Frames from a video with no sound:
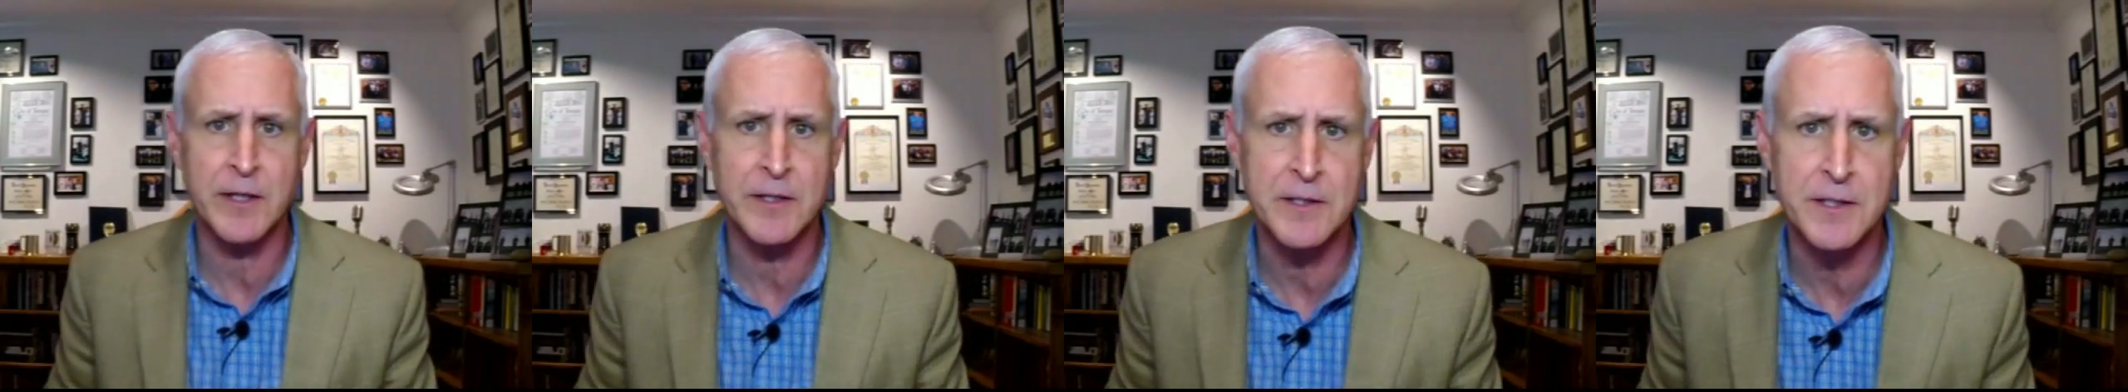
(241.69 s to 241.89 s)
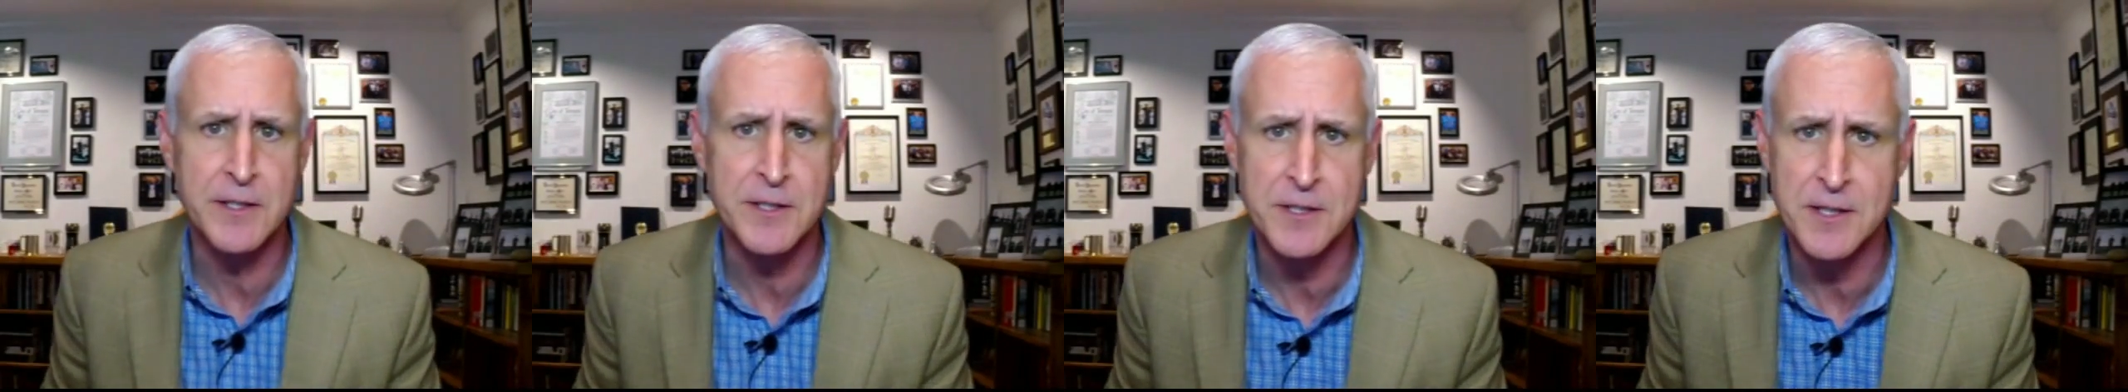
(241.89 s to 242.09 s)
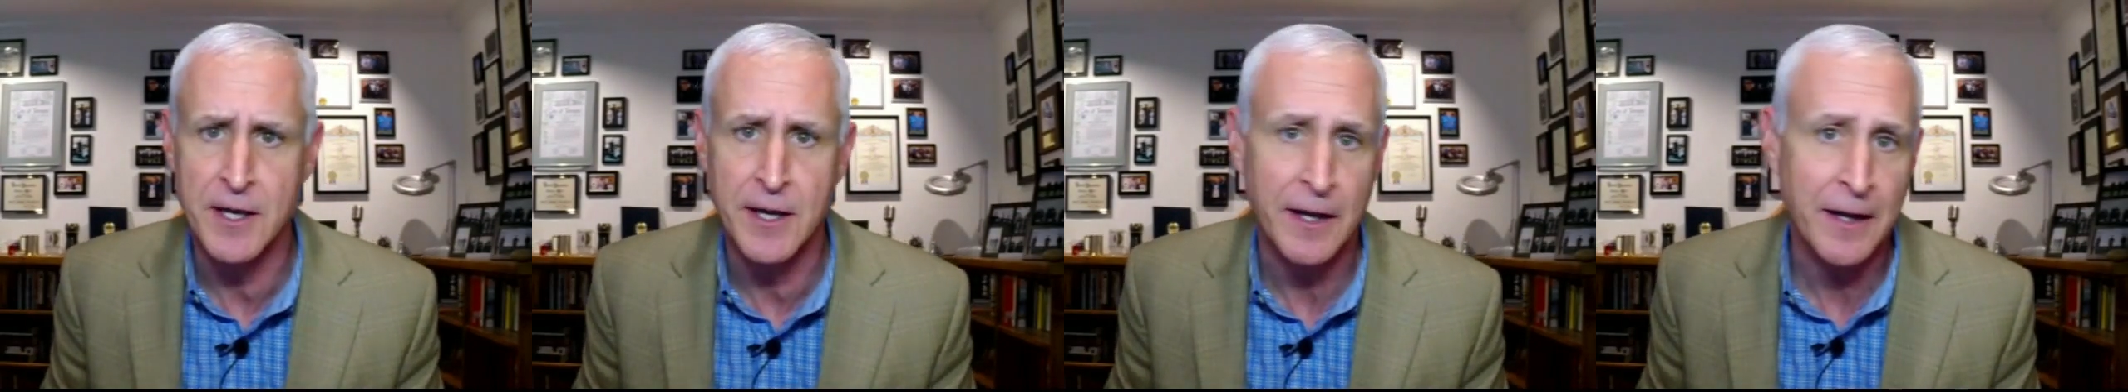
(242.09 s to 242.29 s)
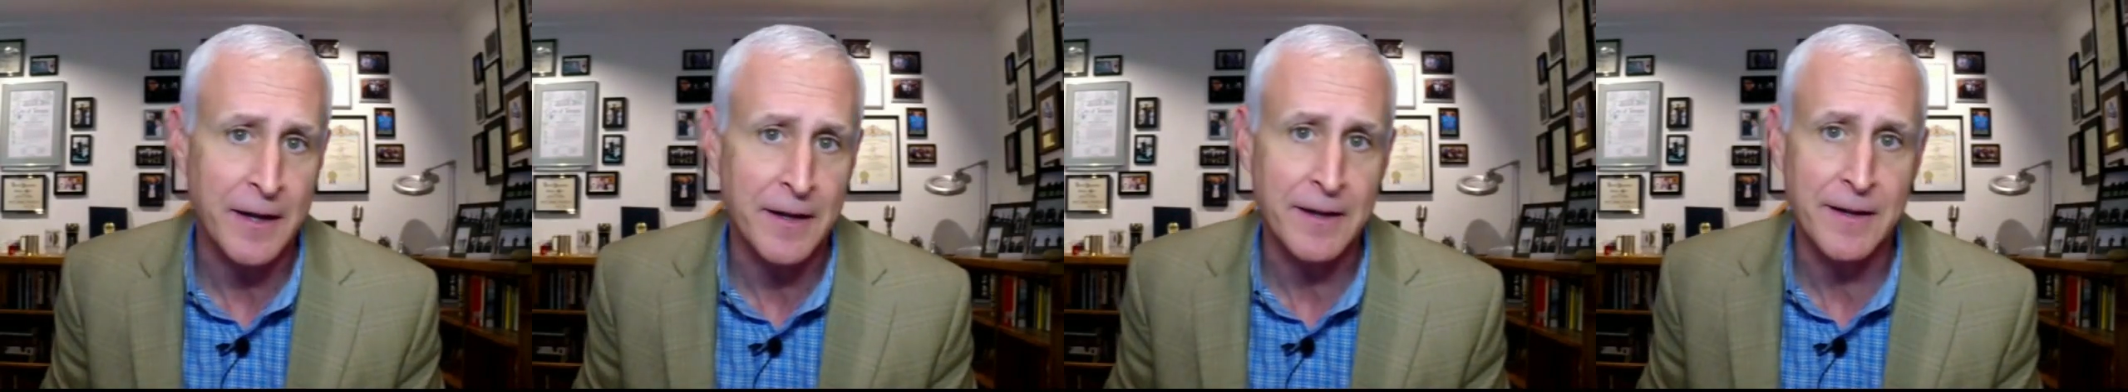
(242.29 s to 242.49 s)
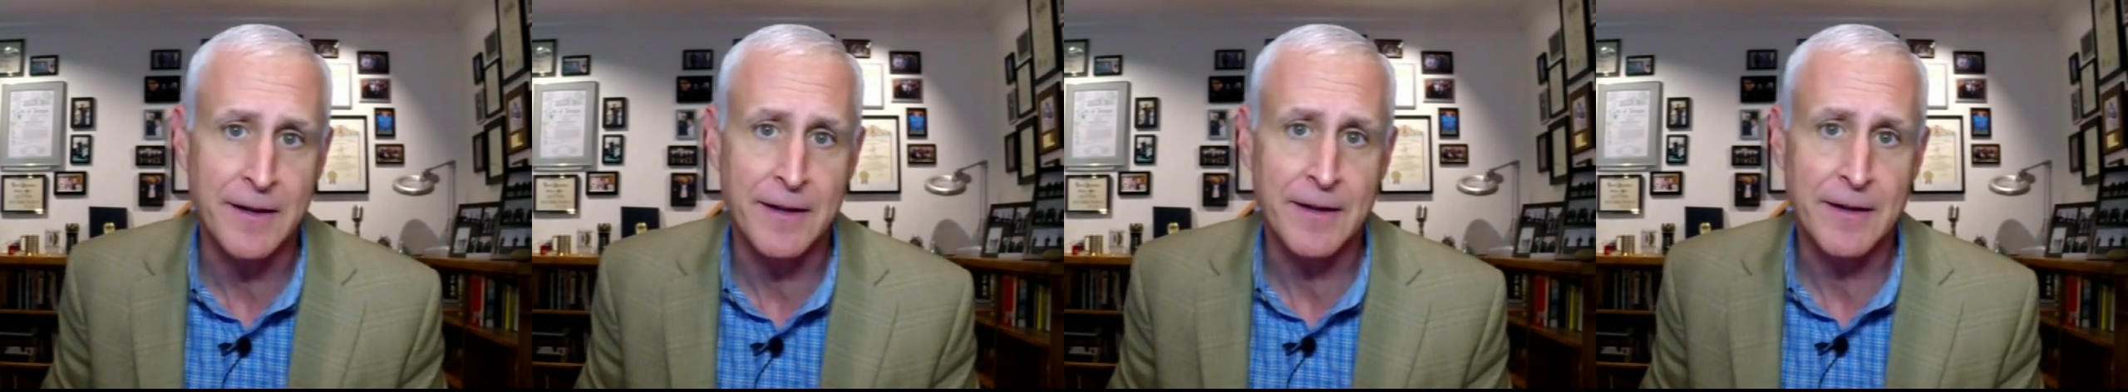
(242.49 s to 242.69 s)
to say?
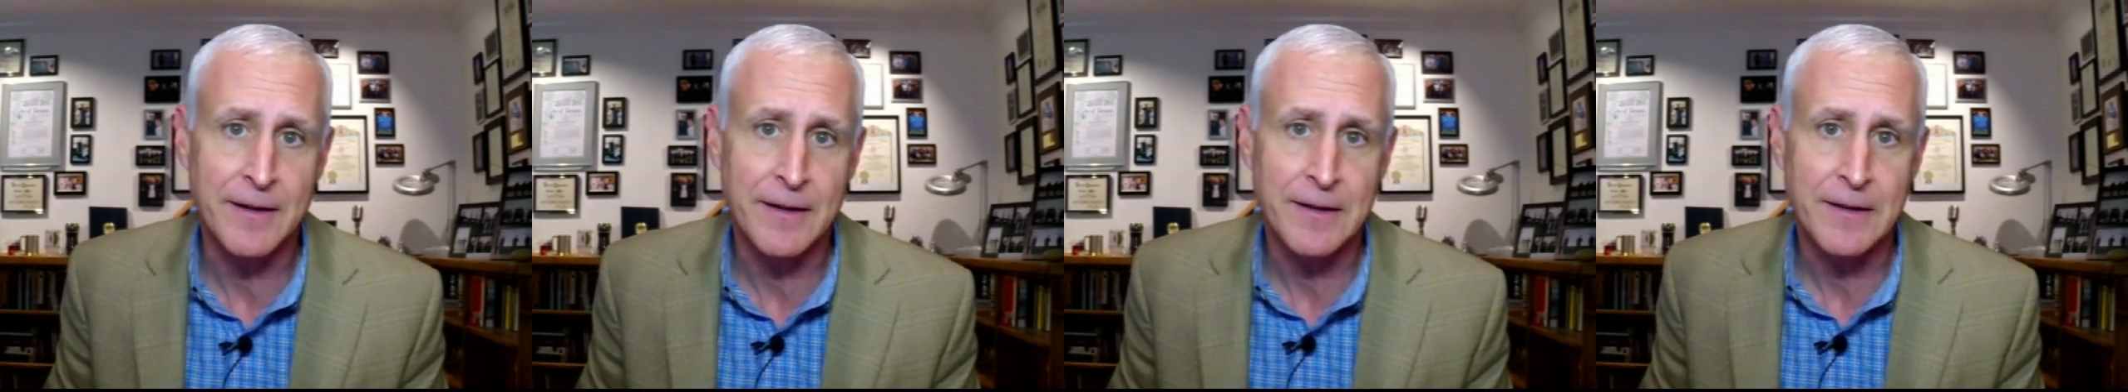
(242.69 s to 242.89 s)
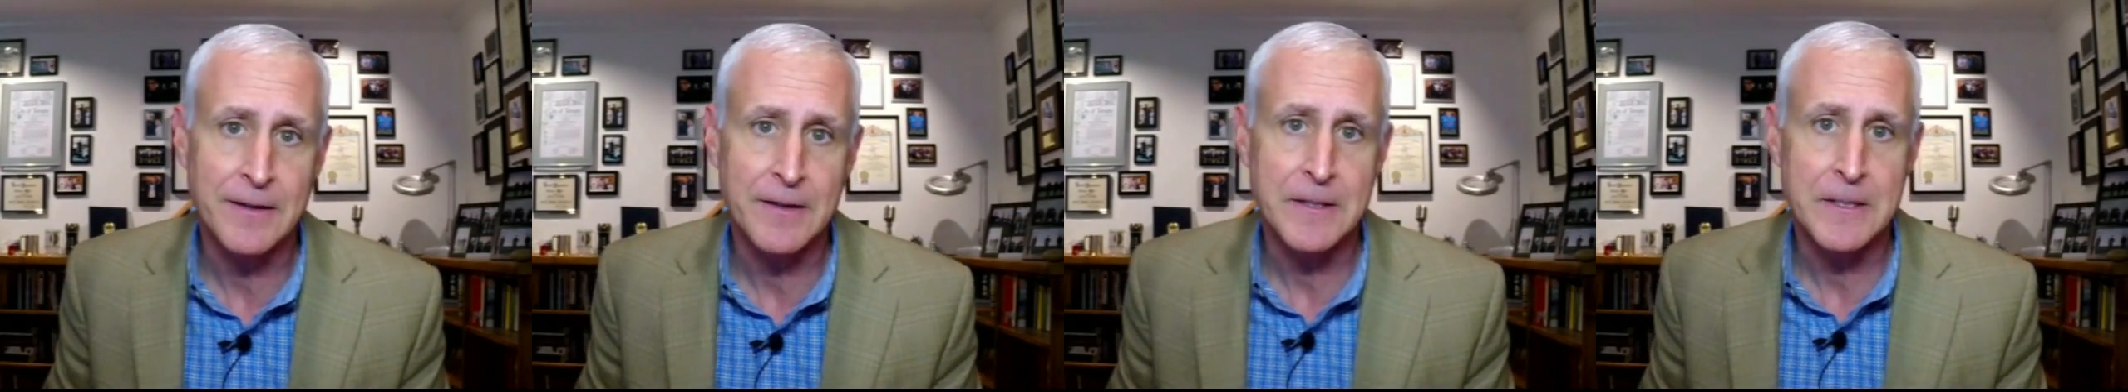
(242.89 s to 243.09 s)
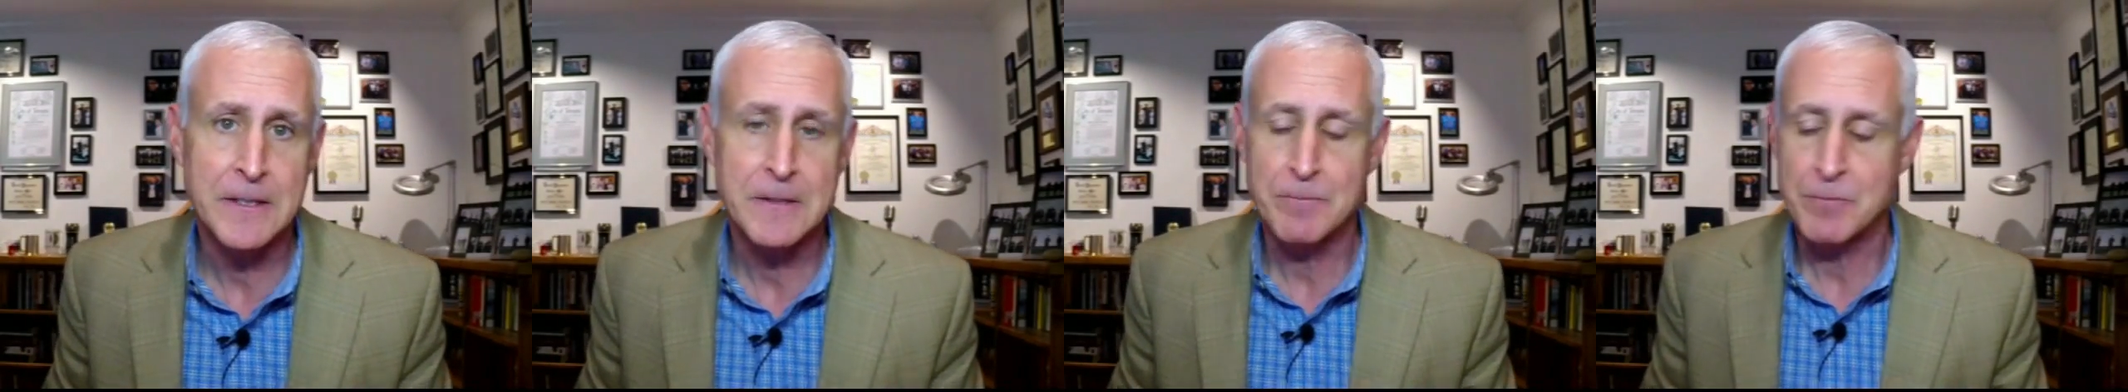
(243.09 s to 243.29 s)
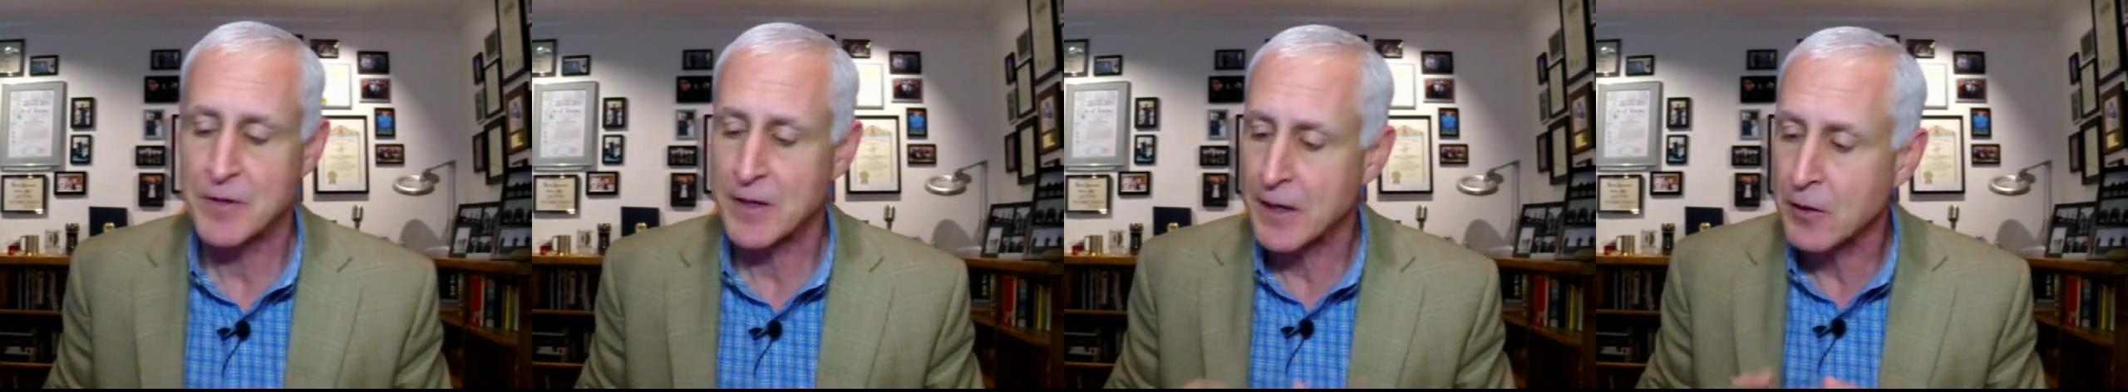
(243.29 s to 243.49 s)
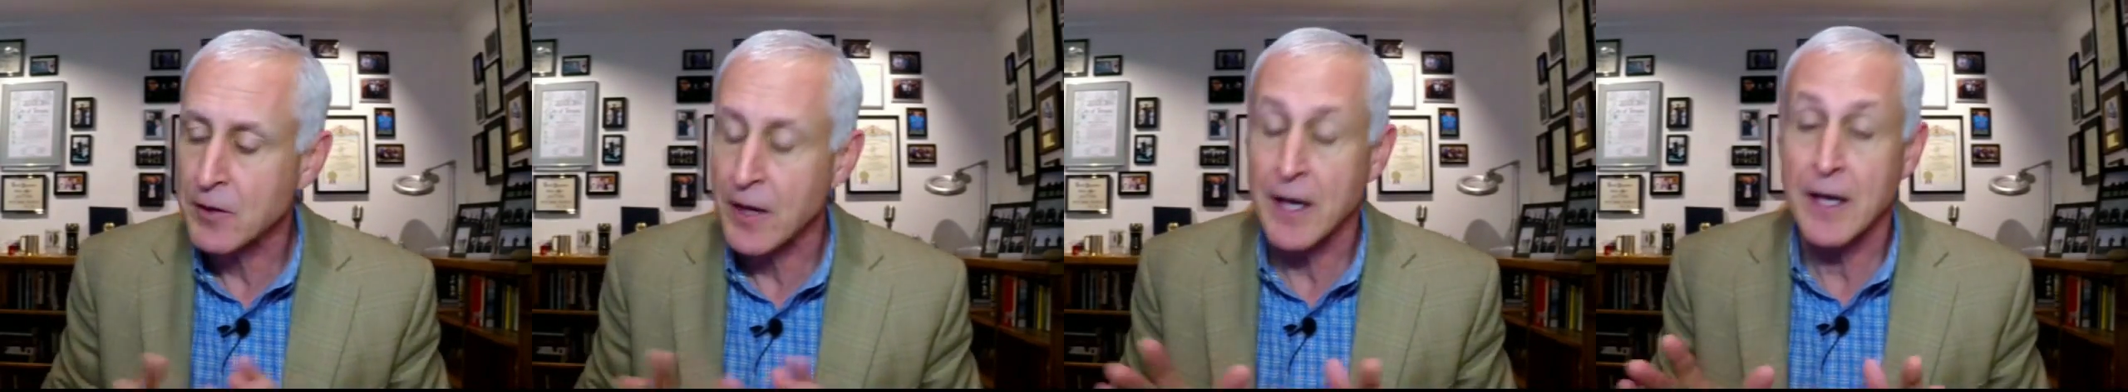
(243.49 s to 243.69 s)

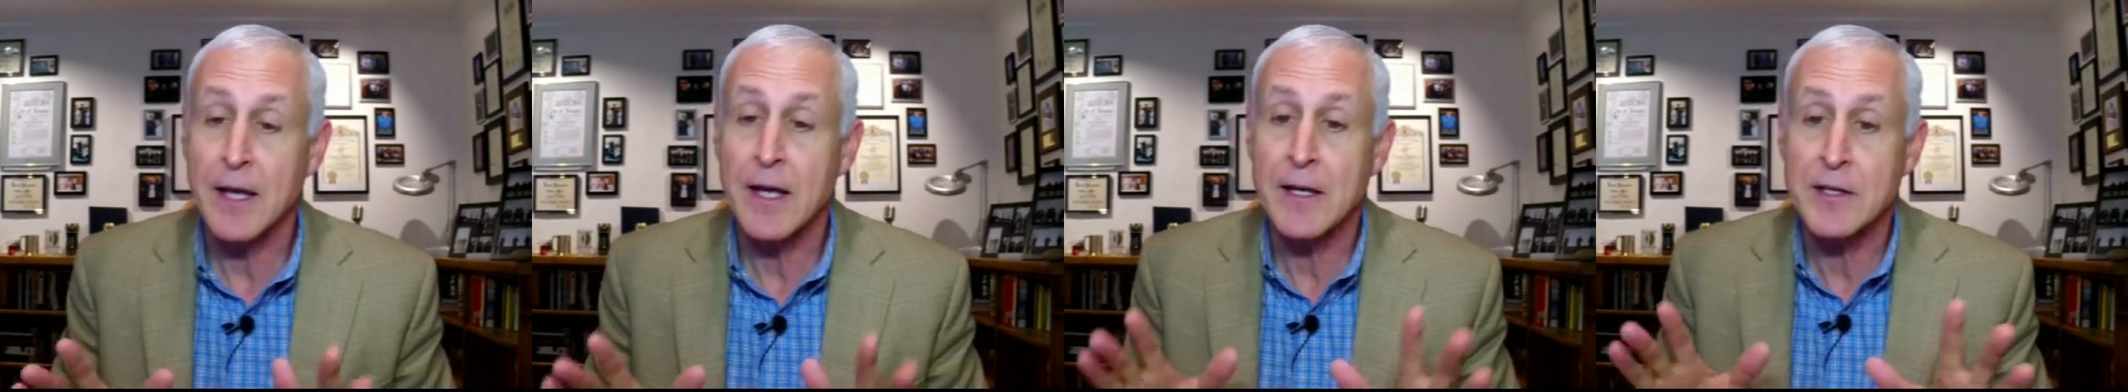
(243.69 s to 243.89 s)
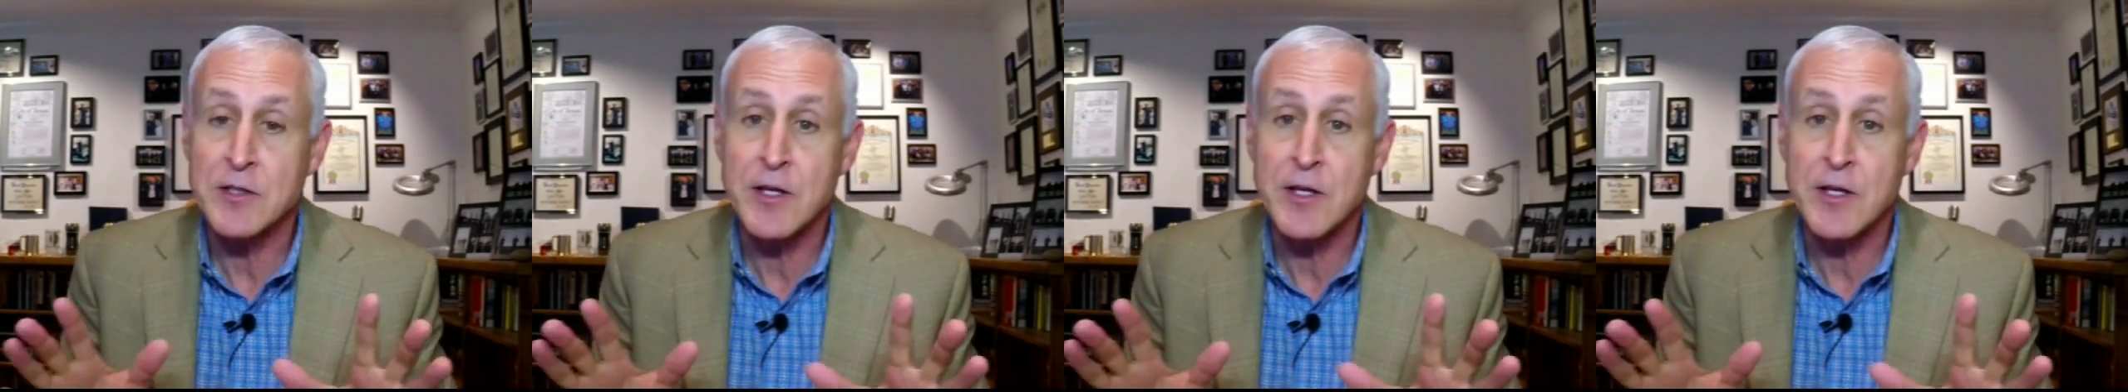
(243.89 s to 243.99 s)
Okay,